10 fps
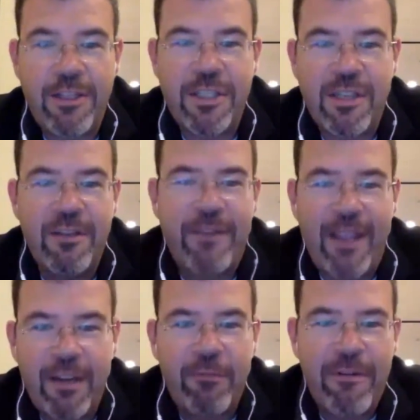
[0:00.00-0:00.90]
If I
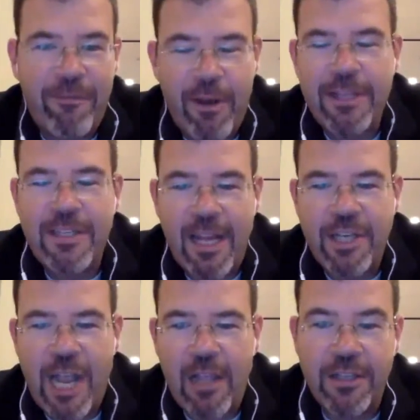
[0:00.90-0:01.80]
can rephrase that
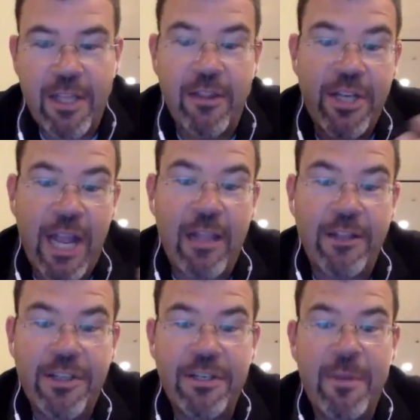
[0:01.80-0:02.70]
challenge, then the
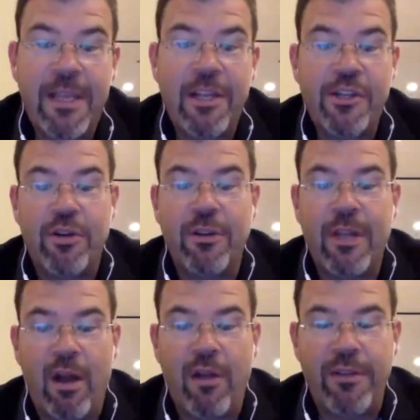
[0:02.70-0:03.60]
challenge is making sure that
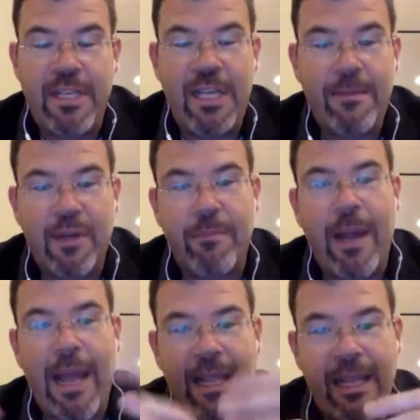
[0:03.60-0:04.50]
all the teams are
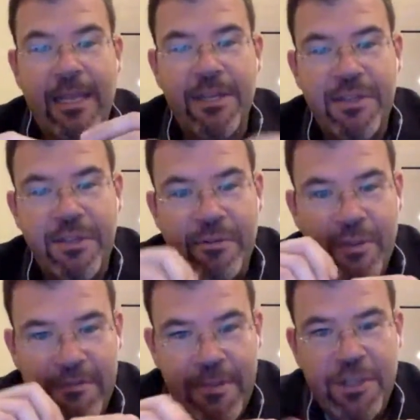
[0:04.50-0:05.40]
buying into the
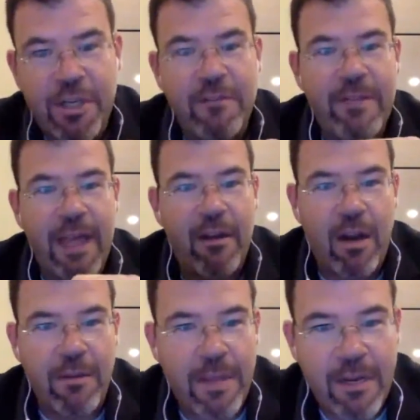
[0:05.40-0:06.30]
vision of that
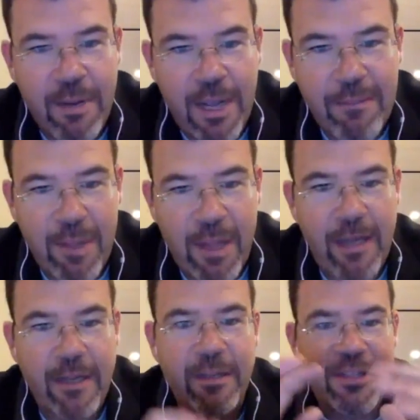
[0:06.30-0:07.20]
automated
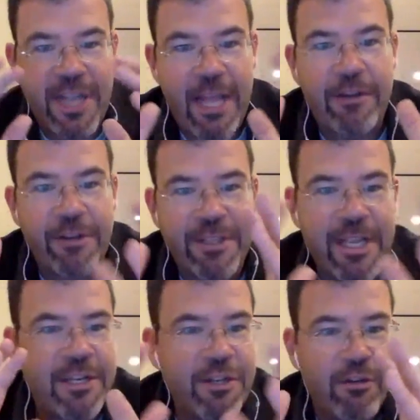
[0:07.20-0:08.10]
pipeline and the
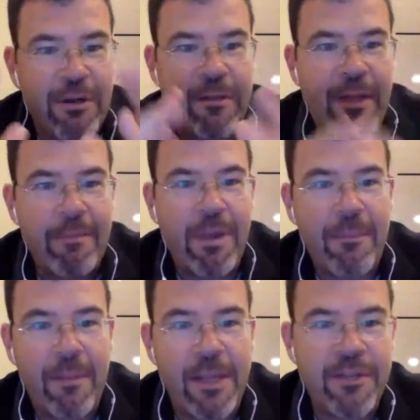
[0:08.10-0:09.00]
standardization around that
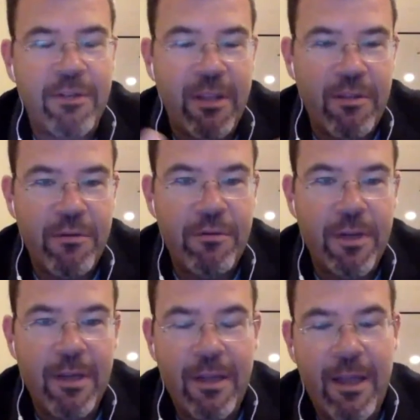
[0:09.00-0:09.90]
pipeline, so that you,
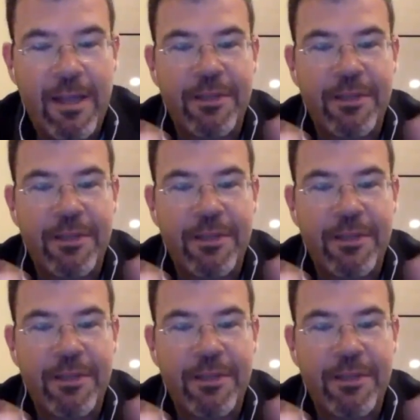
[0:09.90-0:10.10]
as